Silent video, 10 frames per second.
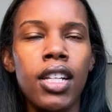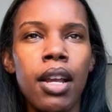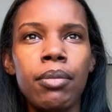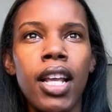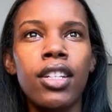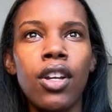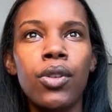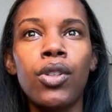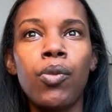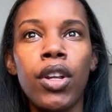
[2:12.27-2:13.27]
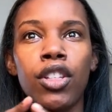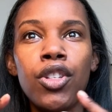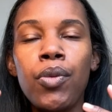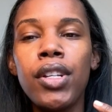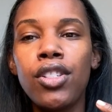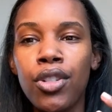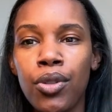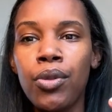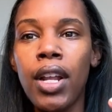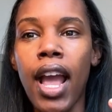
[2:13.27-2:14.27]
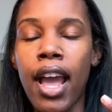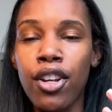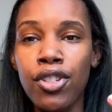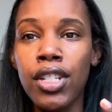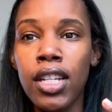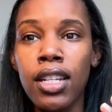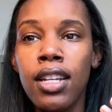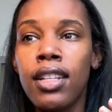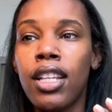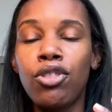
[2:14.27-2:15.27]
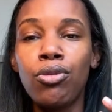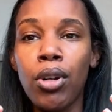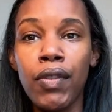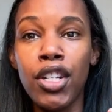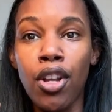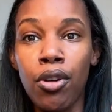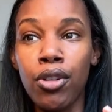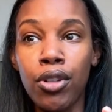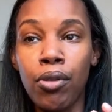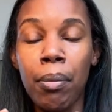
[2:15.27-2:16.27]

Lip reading: I'm like, yo, you exude energy that you don't even know you do,